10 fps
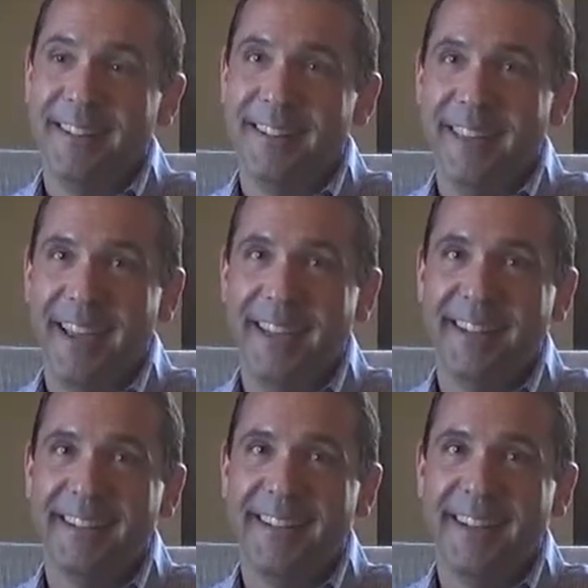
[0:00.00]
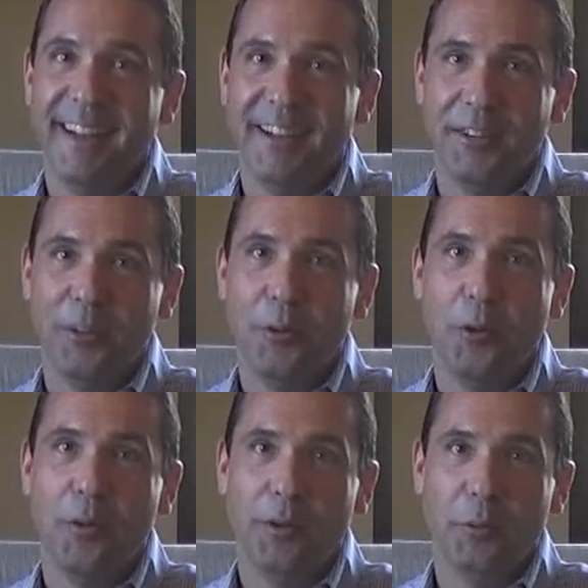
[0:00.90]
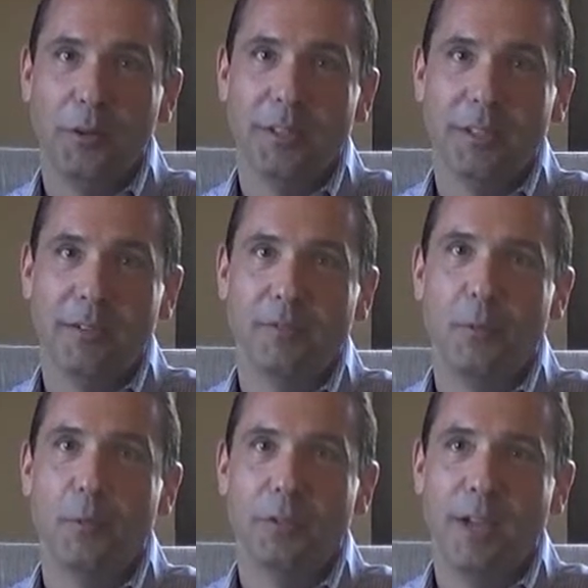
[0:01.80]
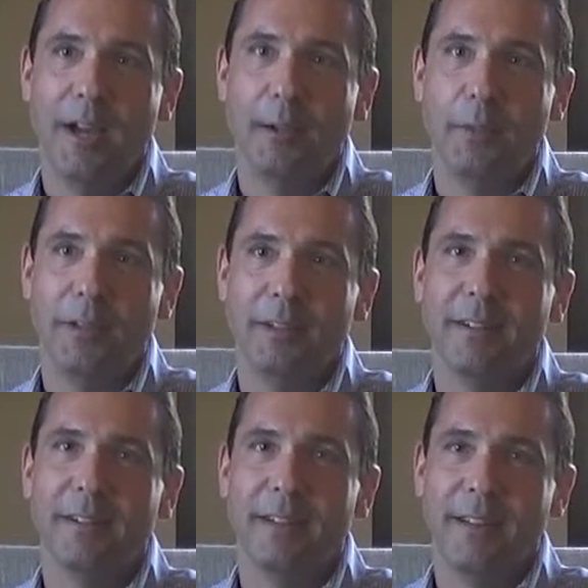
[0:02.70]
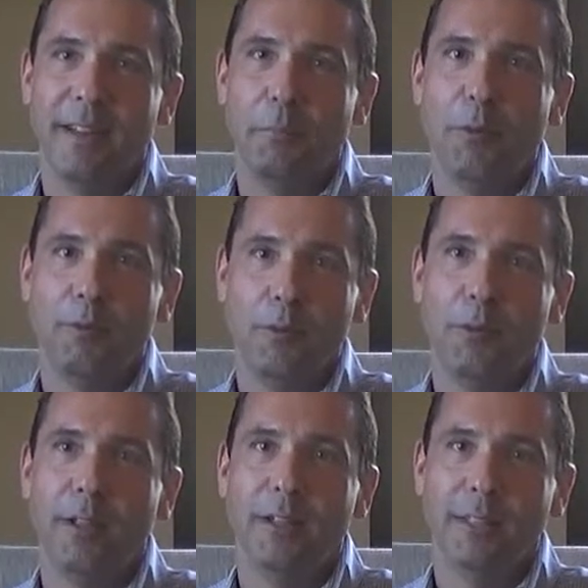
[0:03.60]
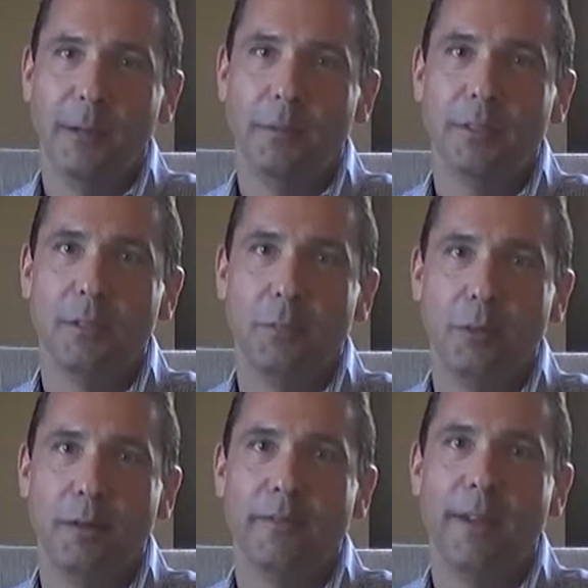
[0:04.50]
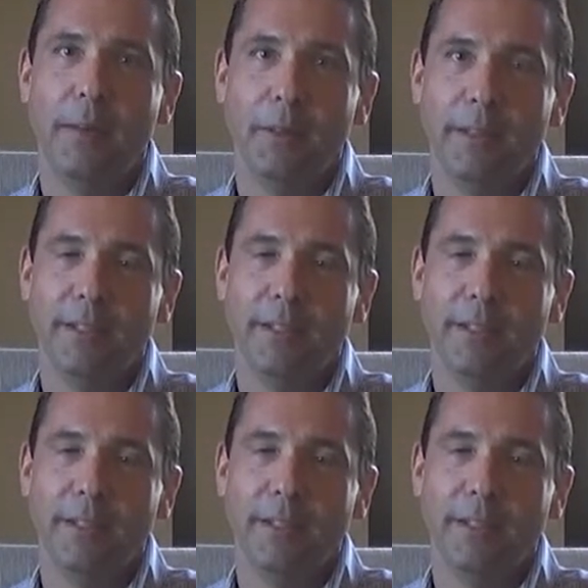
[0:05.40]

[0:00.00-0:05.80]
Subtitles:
that I could go into real estate full-time and put food on the table and support my family.